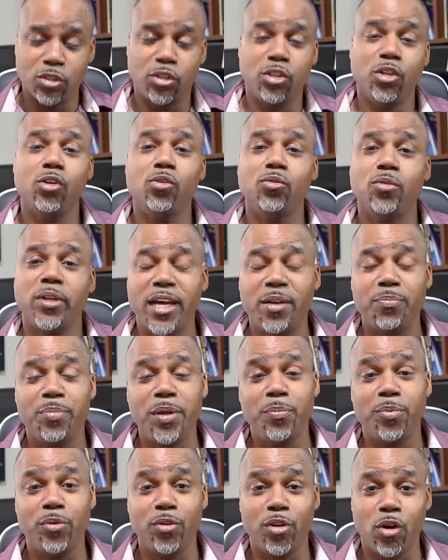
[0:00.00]
two, let
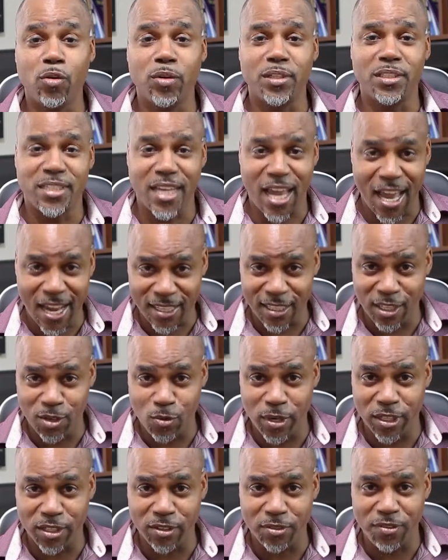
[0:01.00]
people know exactly
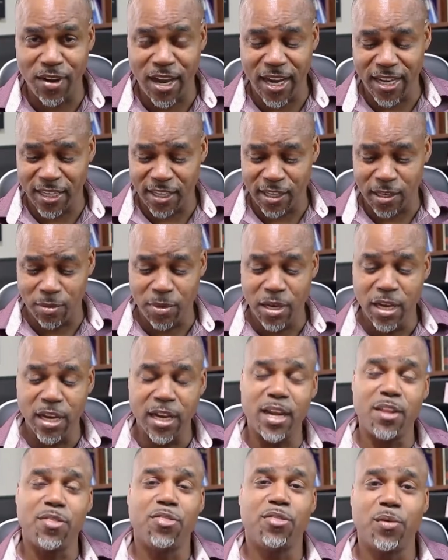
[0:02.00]
where to find them,
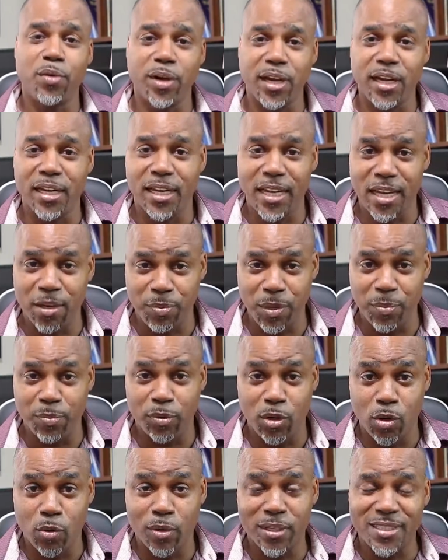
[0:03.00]
and three, let
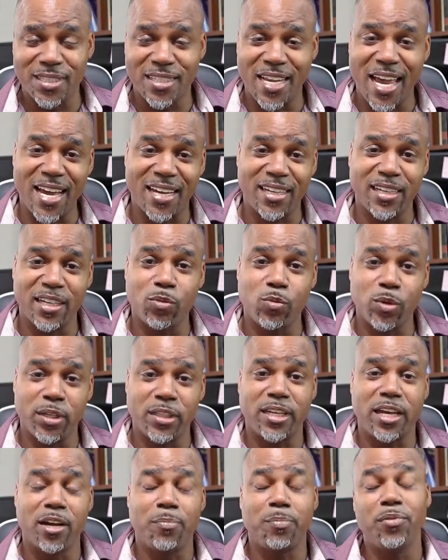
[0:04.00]
people know exactly
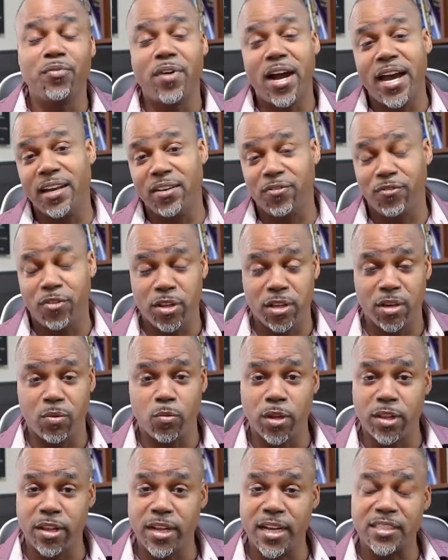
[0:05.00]
what they're providing for them,
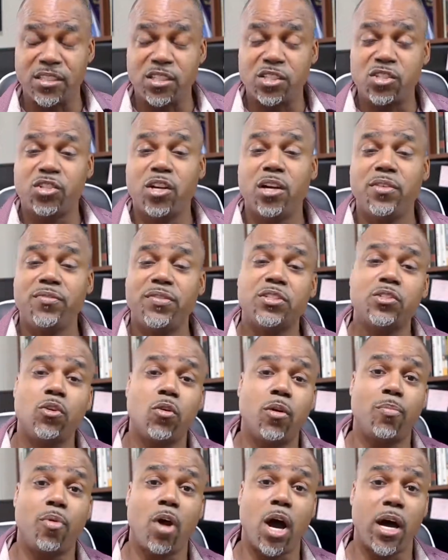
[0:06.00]
whether that's a service
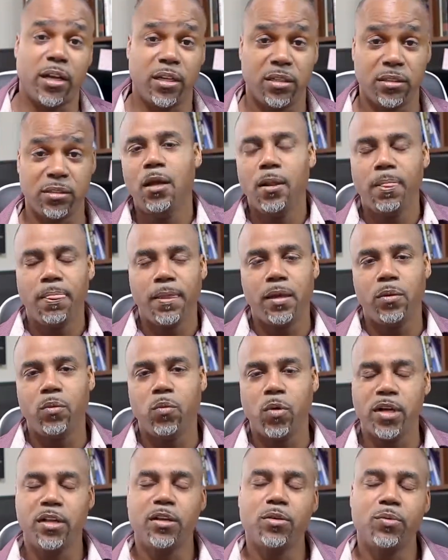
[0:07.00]
or a product. And
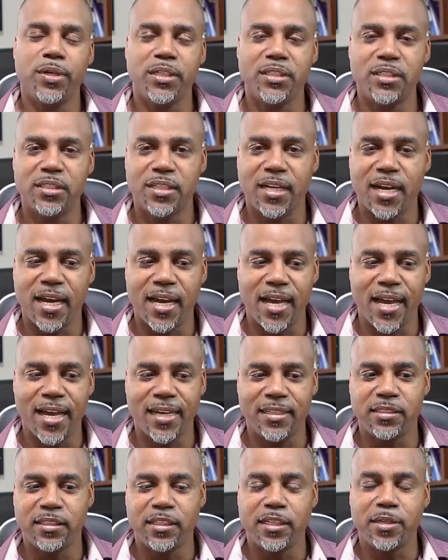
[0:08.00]
one of the reasons that I
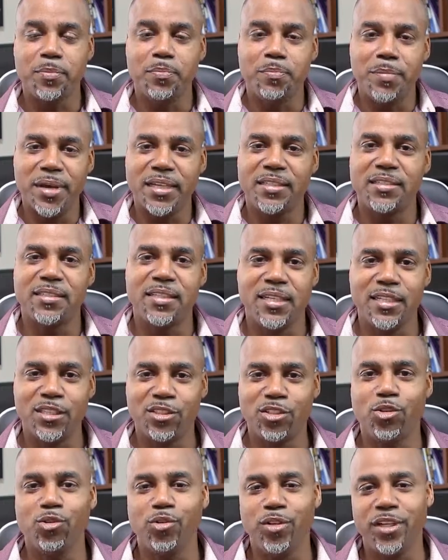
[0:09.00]
actually mix
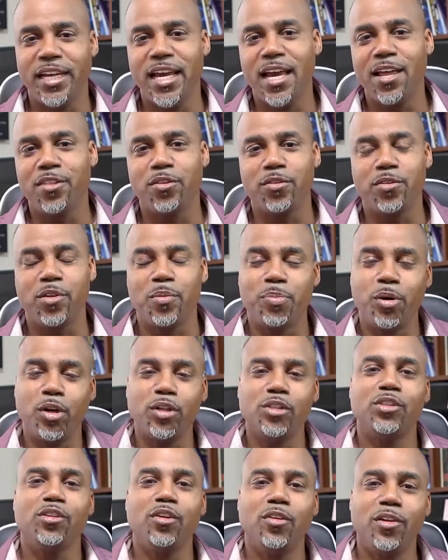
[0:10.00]
these two together, the
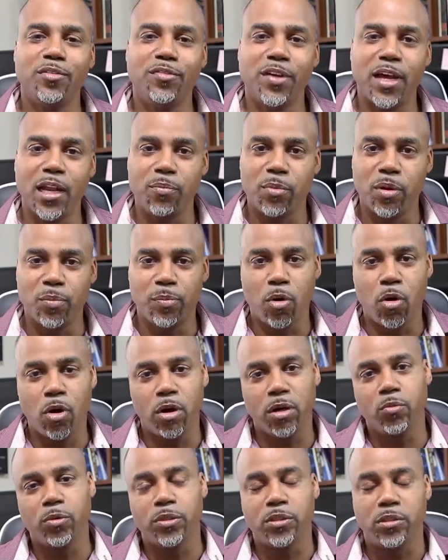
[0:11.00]
personal development
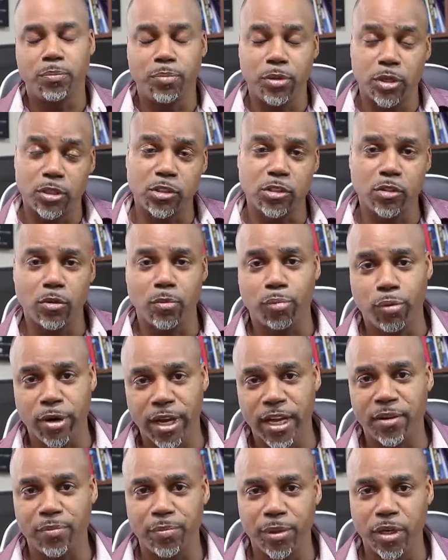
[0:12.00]
part with the personal
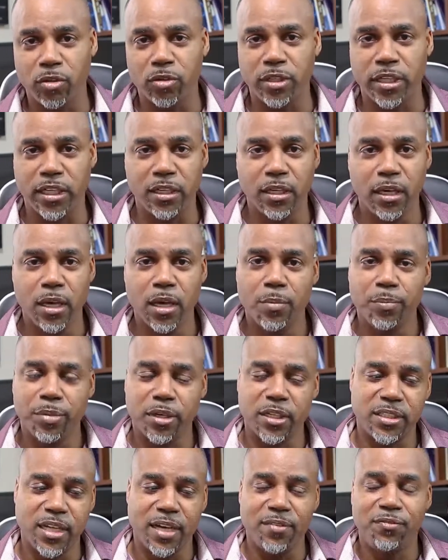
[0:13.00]
brand building,
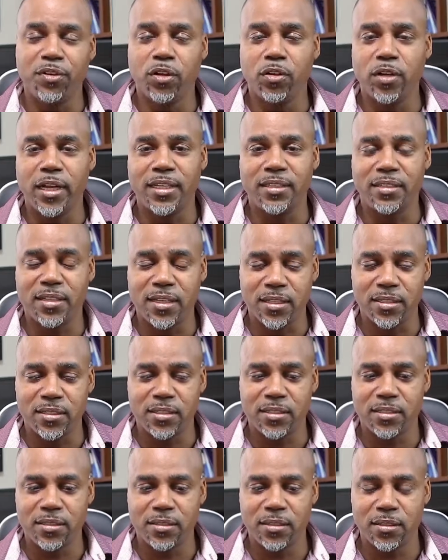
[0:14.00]
because I feel like
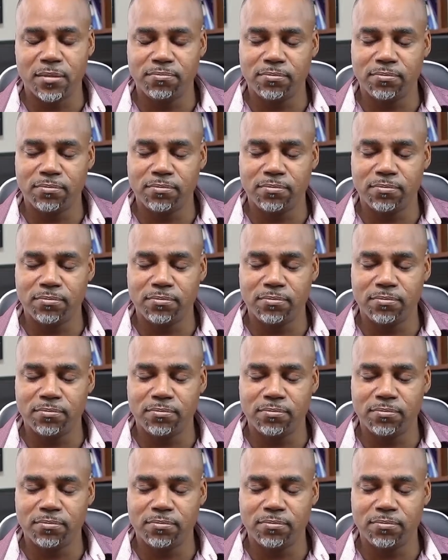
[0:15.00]
this.